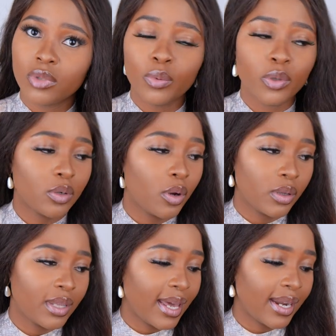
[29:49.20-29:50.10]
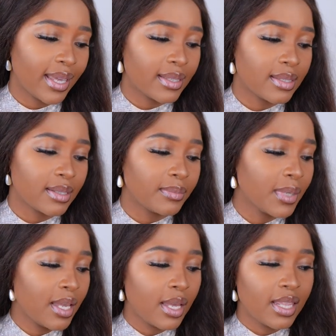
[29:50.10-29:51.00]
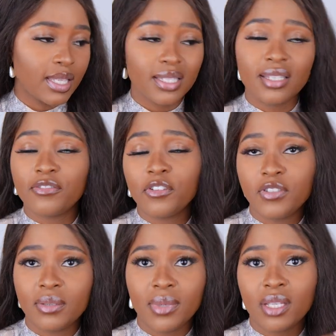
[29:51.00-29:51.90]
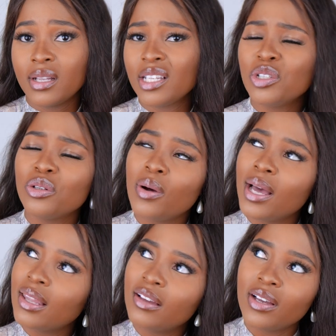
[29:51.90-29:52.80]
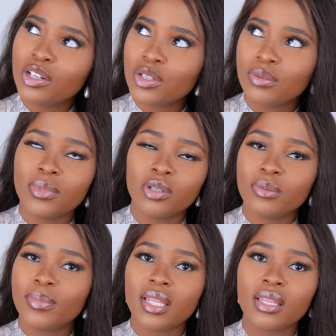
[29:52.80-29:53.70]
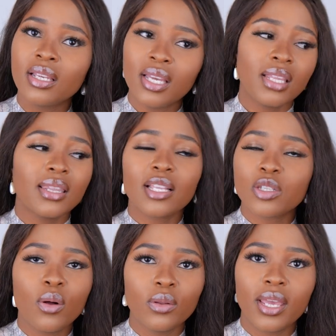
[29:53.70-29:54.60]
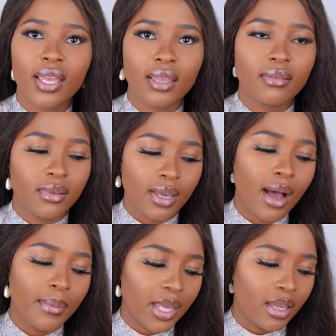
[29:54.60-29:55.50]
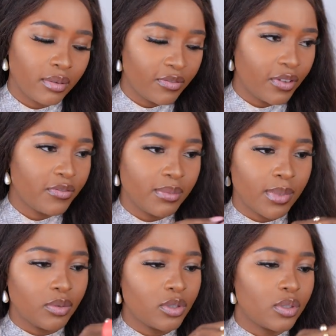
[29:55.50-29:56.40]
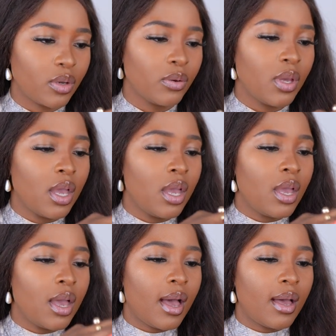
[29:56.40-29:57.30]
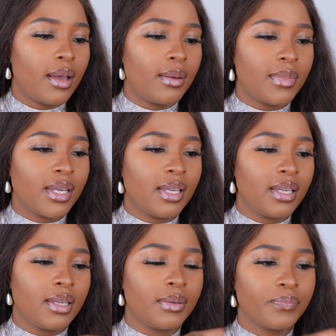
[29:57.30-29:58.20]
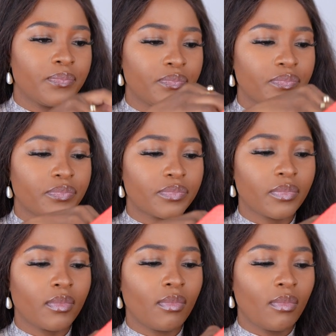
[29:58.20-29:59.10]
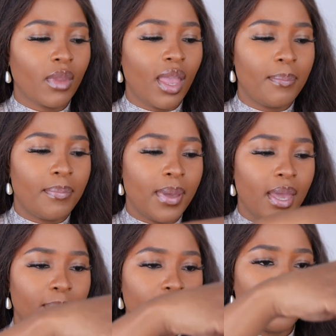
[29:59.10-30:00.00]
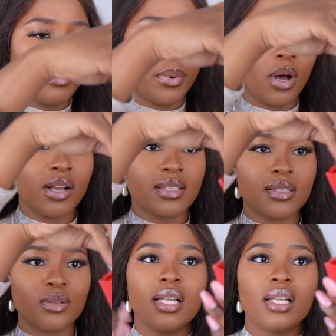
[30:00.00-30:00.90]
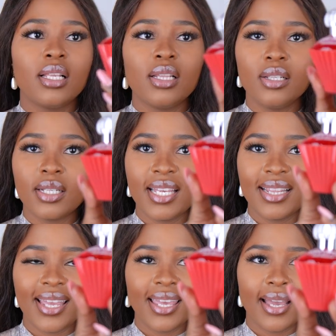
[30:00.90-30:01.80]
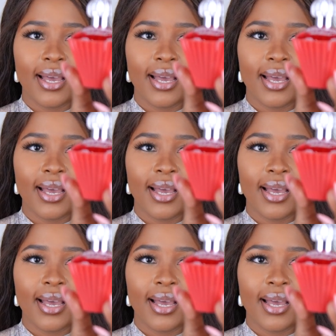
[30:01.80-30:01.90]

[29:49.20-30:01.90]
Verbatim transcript: we won't hold that against them. This is a fifty mil, and you know I love one hundred mils, but that's all they come in, fifty mils. So um a paper box looking like a